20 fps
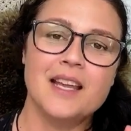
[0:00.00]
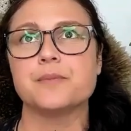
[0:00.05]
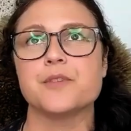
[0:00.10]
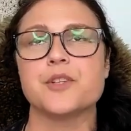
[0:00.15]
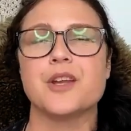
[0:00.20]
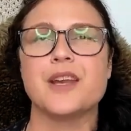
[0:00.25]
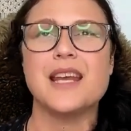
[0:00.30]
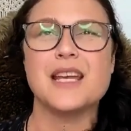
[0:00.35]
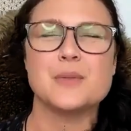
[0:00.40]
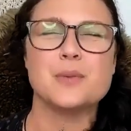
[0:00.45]

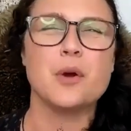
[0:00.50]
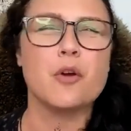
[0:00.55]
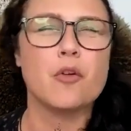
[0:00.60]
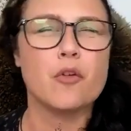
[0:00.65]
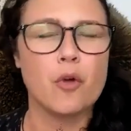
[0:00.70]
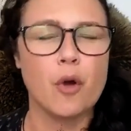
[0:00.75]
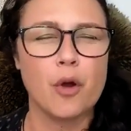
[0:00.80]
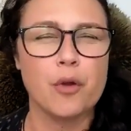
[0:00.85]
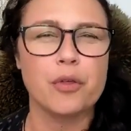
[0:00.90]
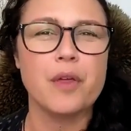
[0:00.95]
So here's what
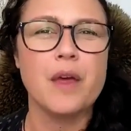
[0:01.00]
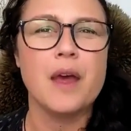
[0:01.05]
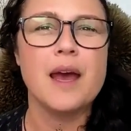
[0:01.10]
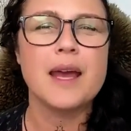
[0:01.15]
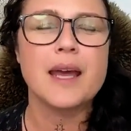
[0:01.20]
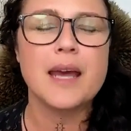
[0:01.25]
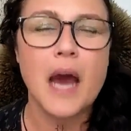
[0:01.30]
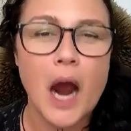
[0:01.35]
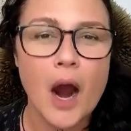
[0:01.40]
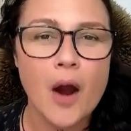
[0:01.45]
growth
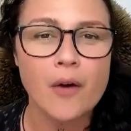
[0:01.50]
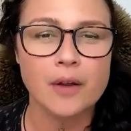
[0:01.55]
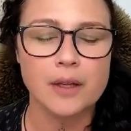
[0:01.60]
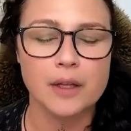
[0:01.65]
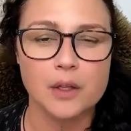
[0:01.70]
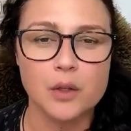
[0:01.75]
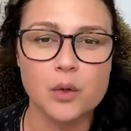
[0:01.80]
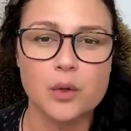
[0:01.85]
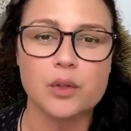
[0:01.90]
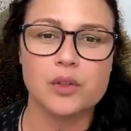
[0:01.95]
currently
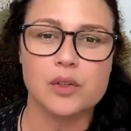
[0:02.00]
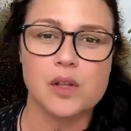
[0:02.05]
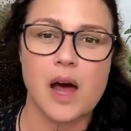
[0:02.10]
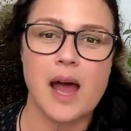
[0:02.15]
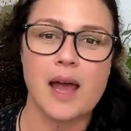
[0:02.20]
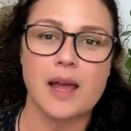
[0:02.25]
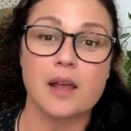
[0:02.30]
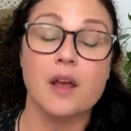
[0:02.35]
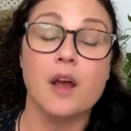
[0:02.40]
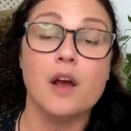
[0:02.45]
looks
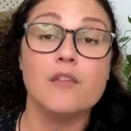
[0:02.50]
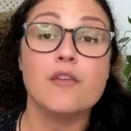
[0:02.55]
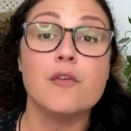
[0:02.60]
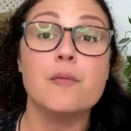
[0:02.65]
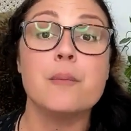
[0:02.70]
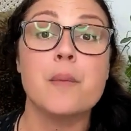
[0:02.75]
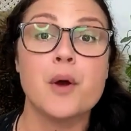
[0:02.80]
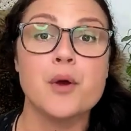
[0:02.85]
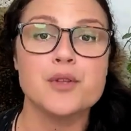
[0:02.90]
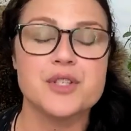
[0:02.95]
like for
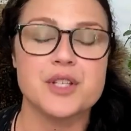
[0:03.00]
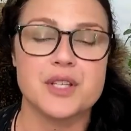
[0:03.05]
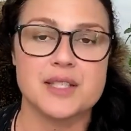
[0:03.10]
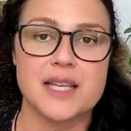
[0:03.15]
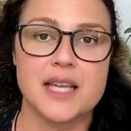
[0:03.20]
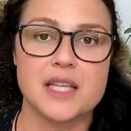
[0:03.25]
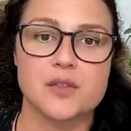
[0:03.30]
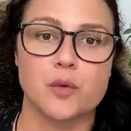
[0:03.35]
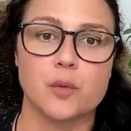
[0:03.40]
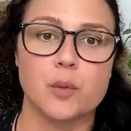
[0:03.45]
most
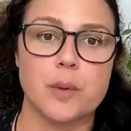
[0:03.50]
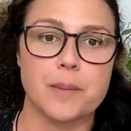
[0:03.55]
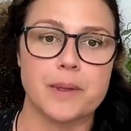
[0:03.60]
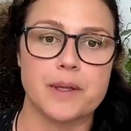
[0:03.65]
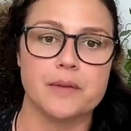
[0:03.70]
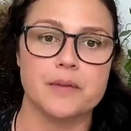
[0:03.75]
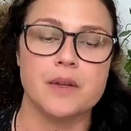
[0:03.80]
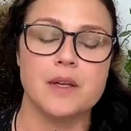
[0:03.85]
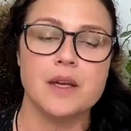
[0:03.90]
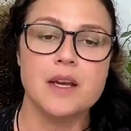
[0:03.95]
successful
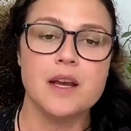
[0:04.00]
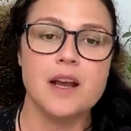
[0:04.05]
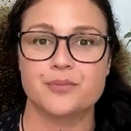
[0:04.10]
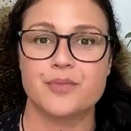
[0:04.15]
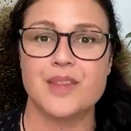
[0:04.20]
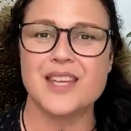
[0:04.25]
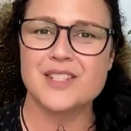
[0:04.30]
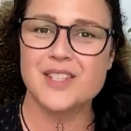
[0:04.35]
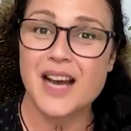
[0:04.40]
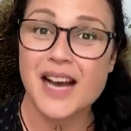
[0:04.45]
women.
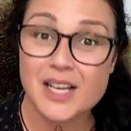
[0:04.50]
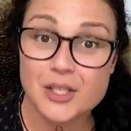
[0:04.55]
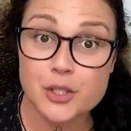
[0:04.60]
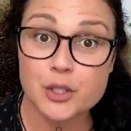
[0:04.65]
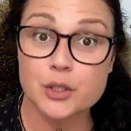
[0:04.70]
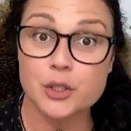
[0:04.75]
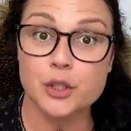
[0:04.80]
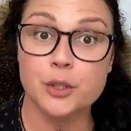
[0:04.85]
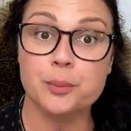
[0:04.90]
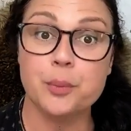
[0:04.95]
There's the
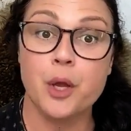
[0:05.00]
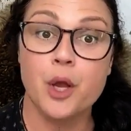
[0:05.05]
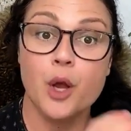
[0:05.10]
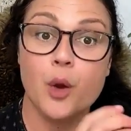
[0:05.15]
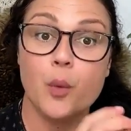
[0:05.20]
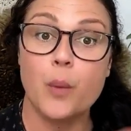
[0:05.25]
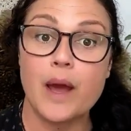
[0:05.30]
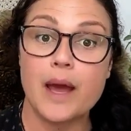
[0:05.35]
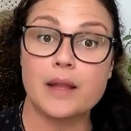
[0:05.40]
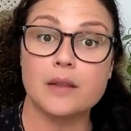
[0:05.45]
hustle loop,
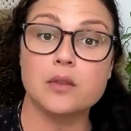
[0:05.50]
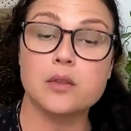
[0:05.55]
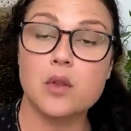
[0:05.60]
where